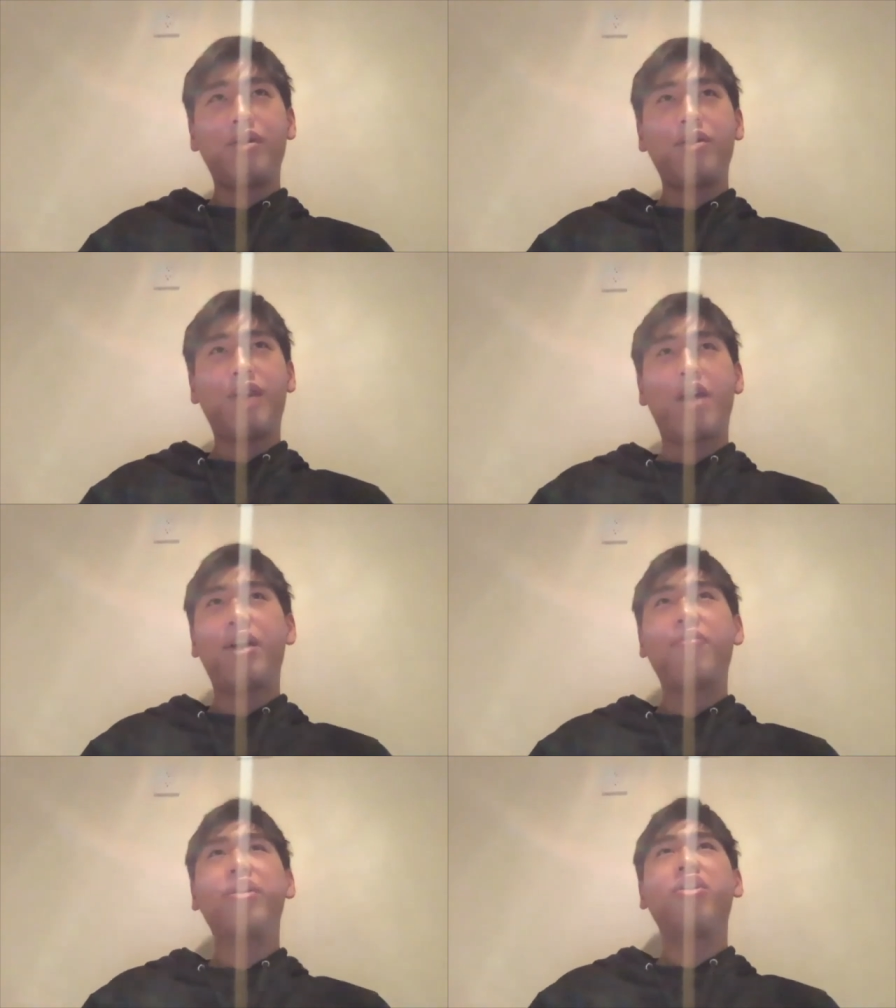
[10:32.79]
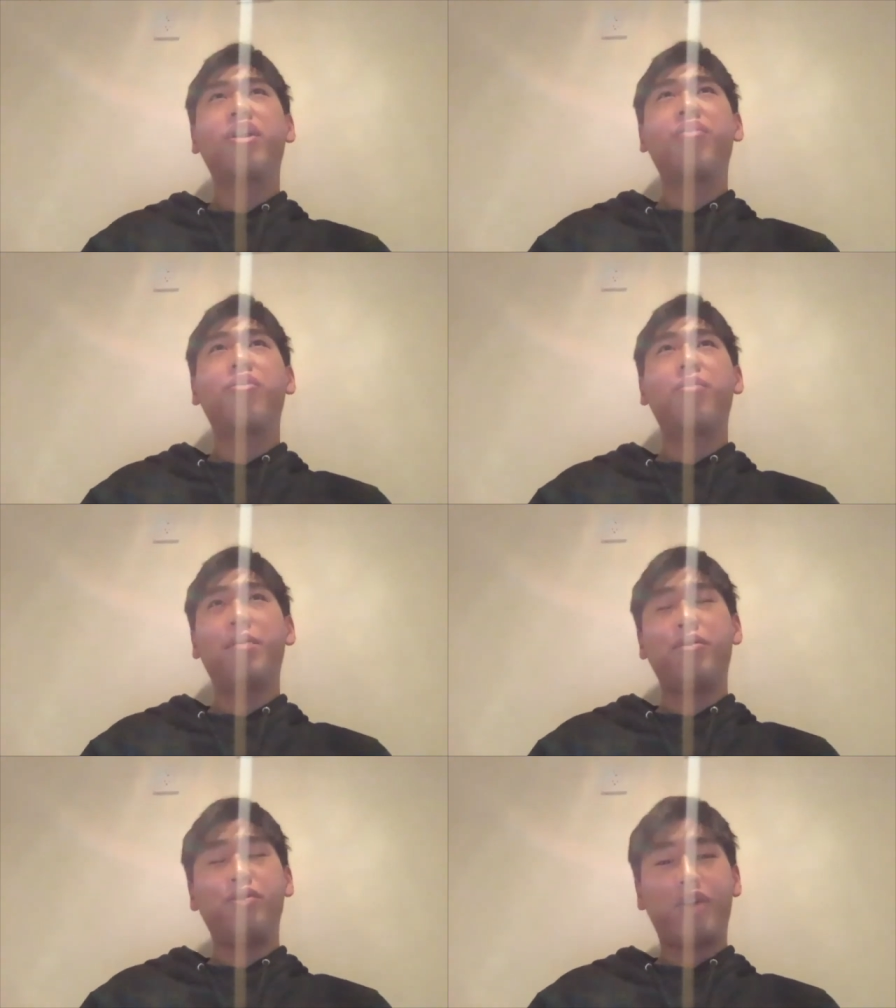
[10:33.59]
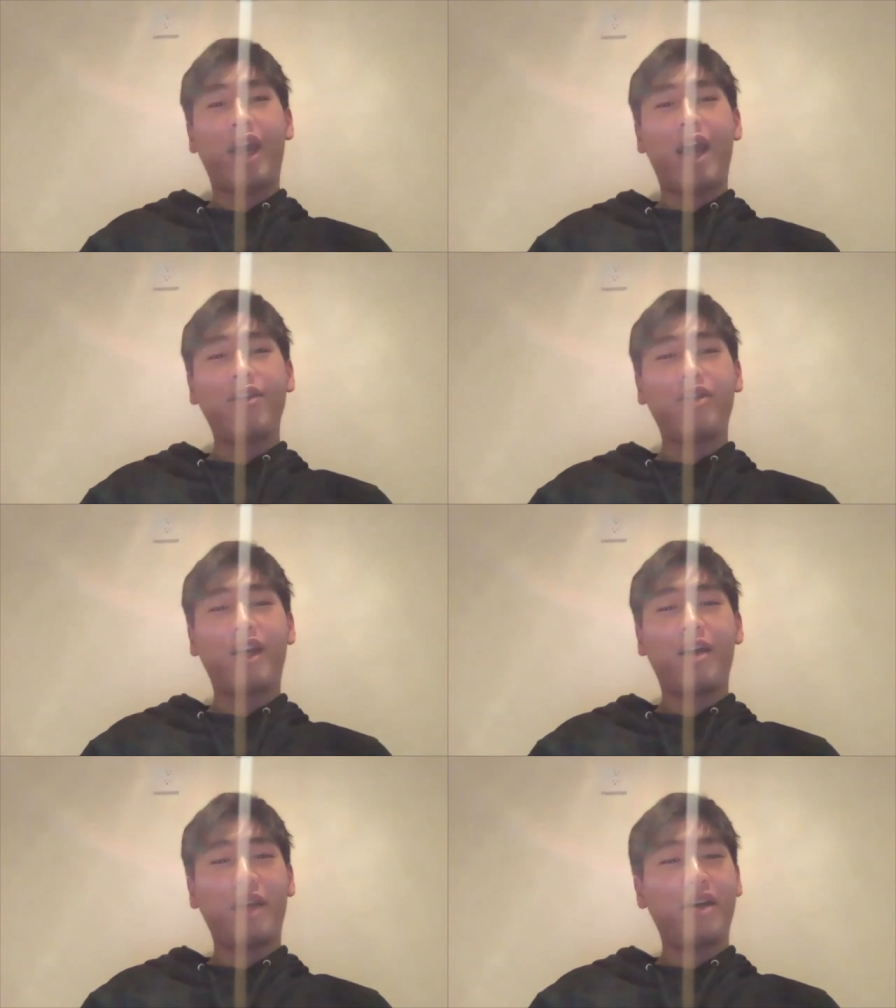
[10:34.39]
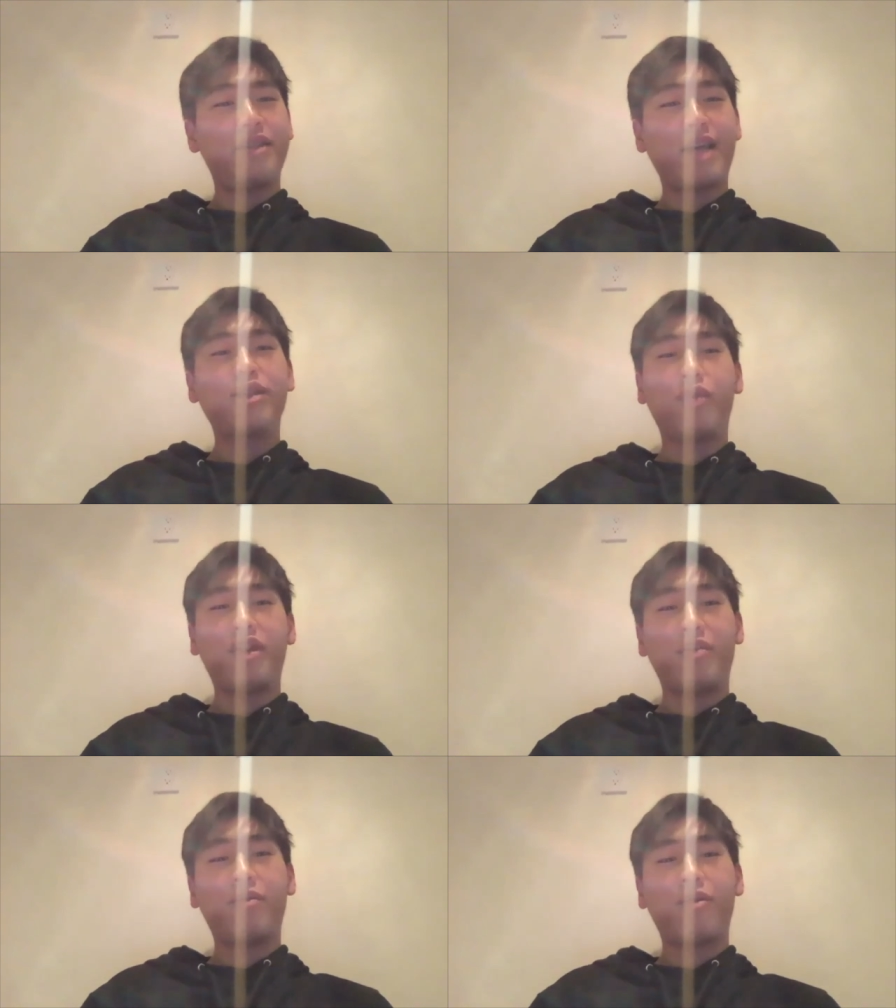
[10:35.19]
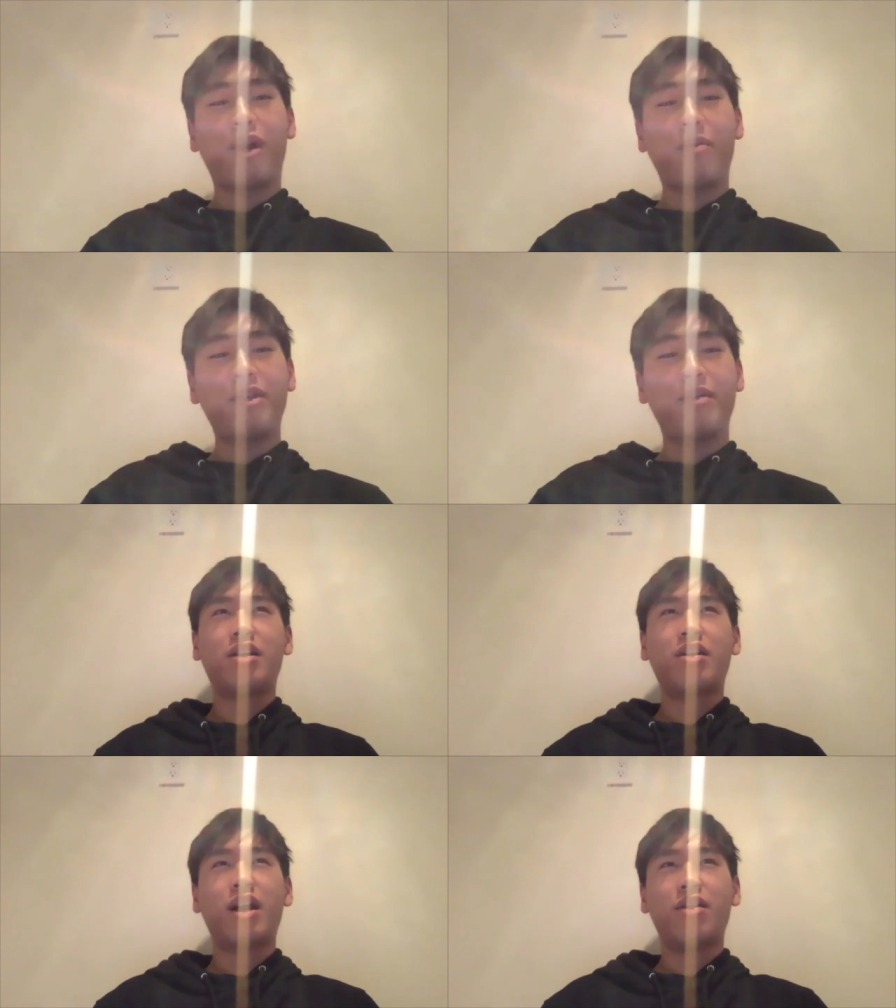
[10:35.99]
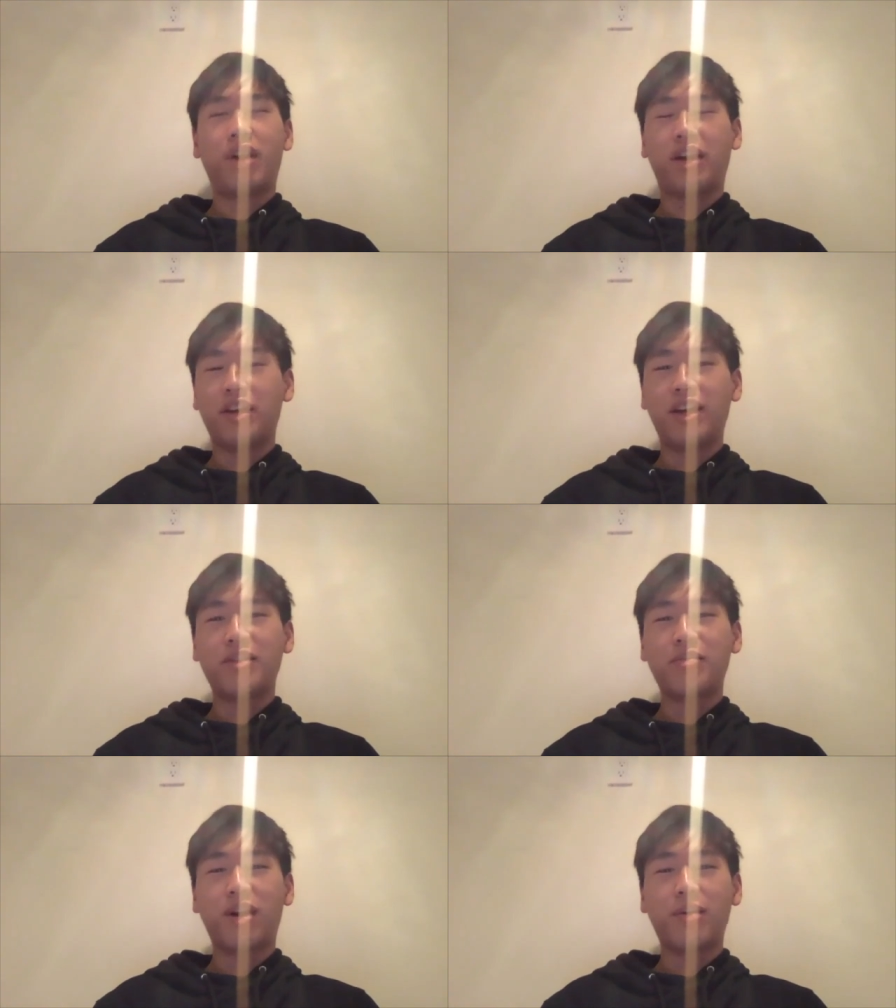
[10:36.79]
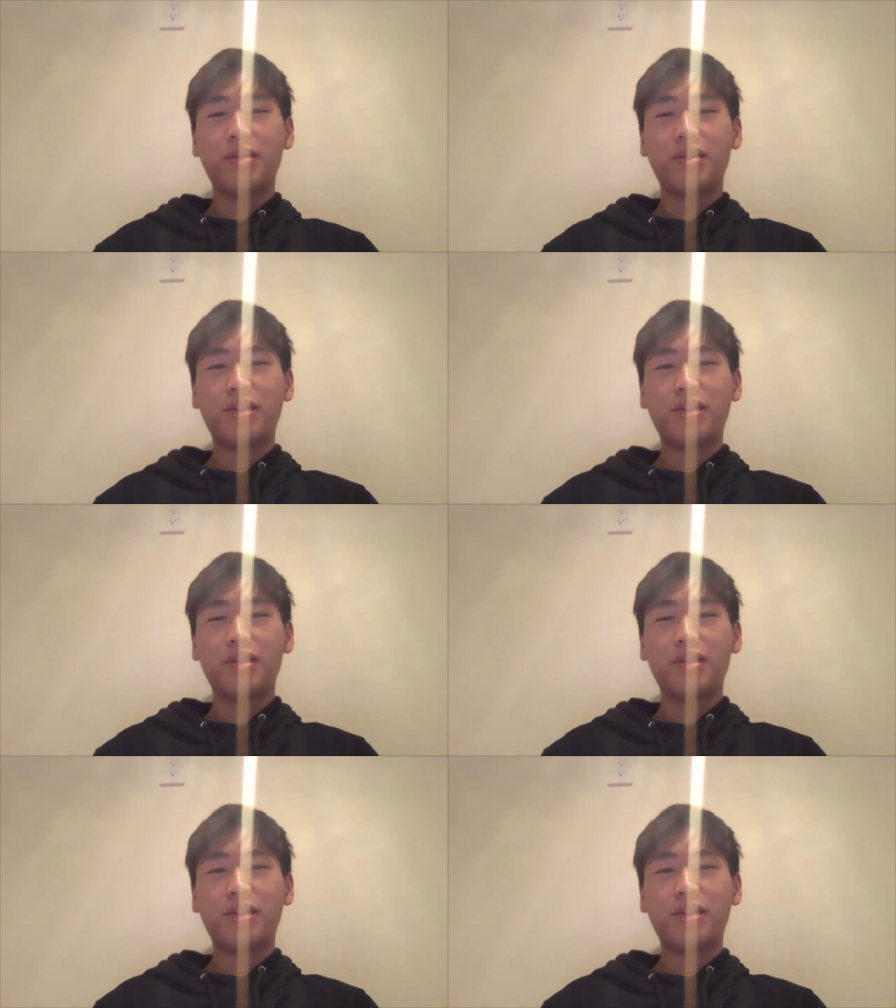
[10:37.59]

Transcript: they are definitely looking for people who can handle that because that's what their program is about kind of recognize PROMYS